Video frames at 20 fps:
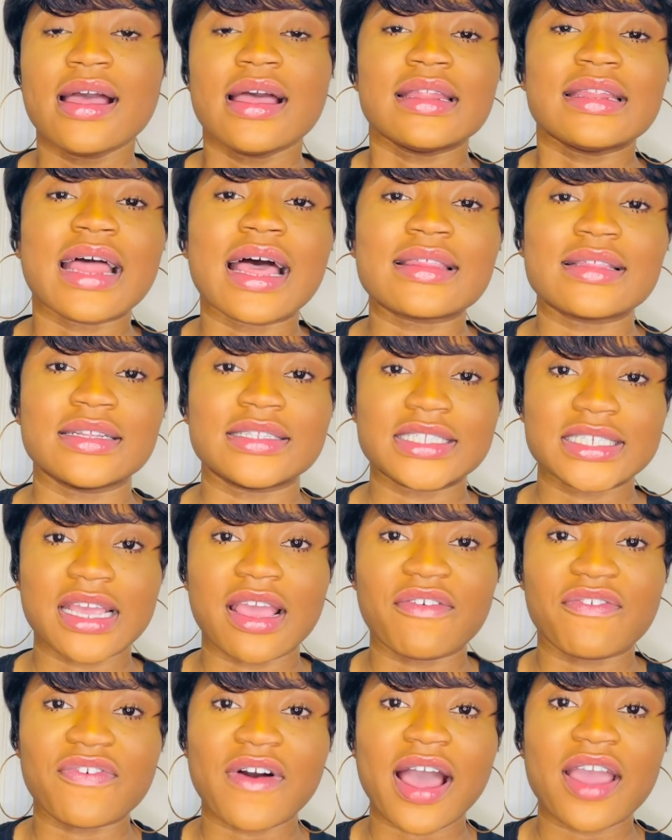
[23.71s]
That's a
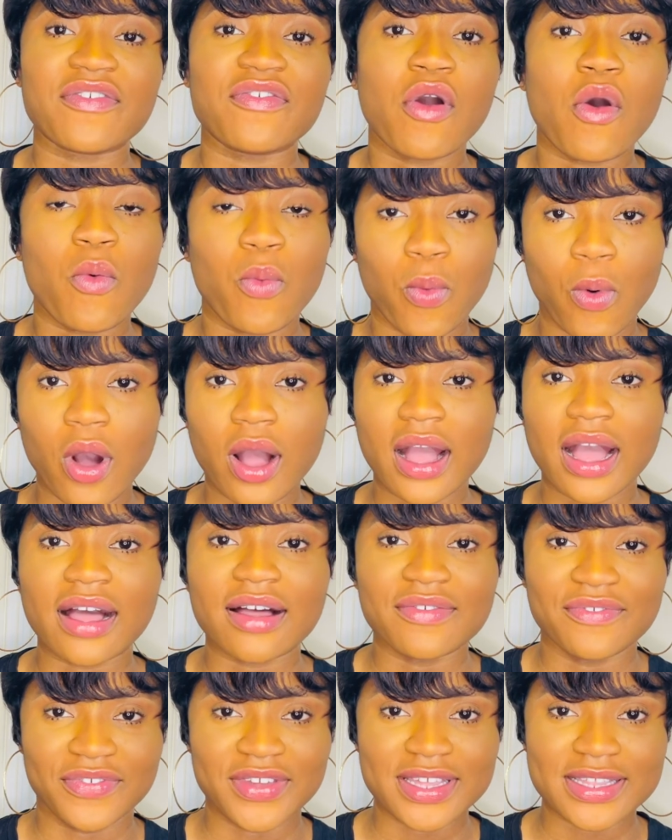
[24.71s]
tier 5
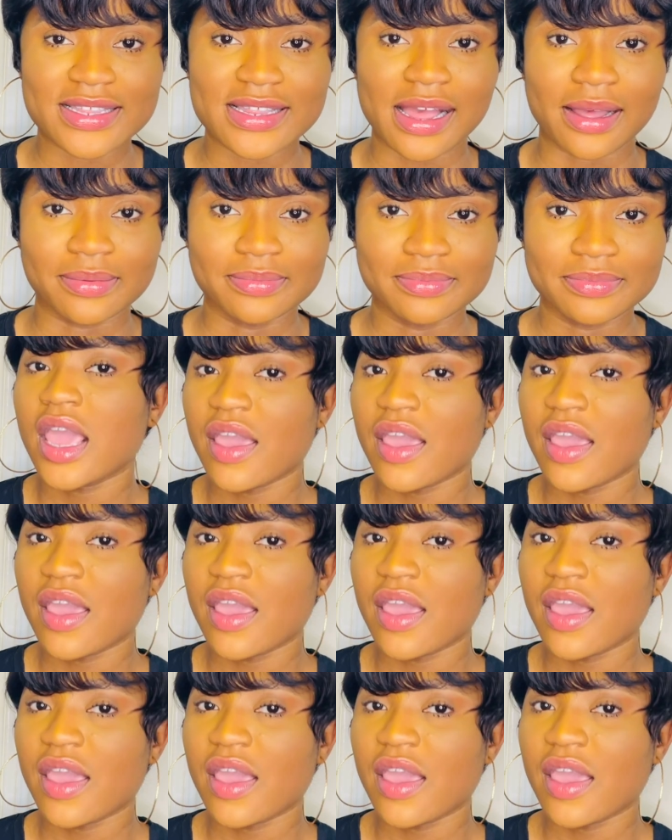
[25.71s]
worker visa.